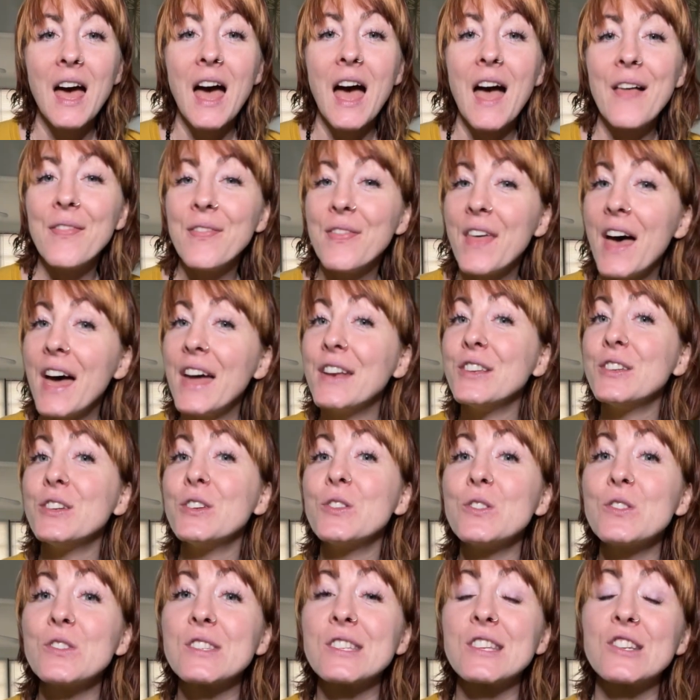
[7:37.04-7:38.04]
And then you
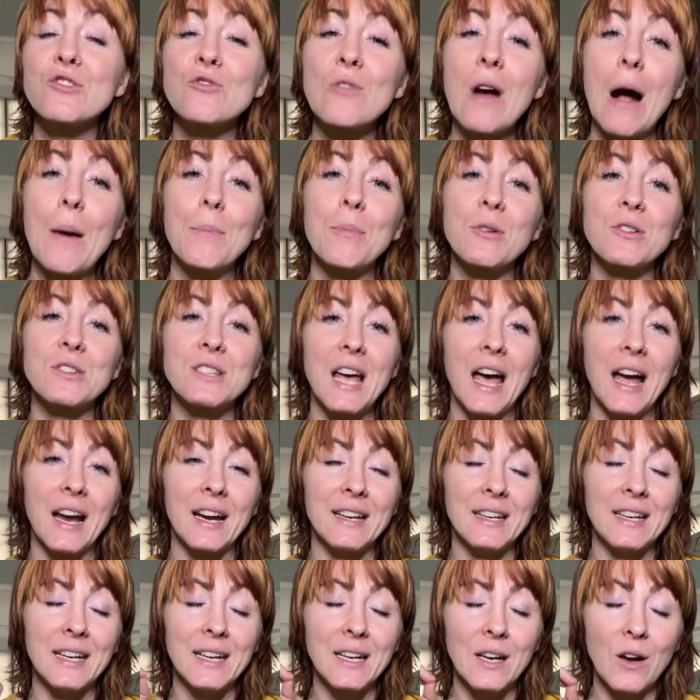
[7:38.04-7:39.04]
use the dropper
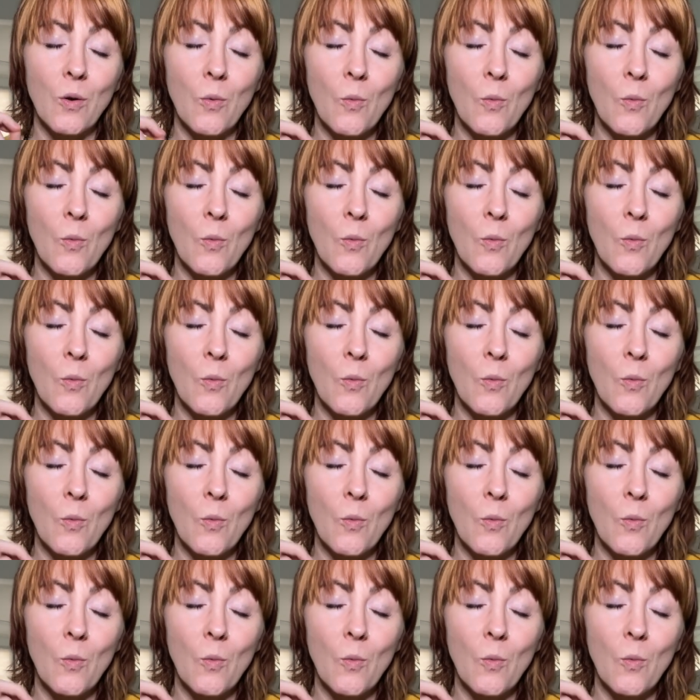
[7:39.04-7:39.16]
technique,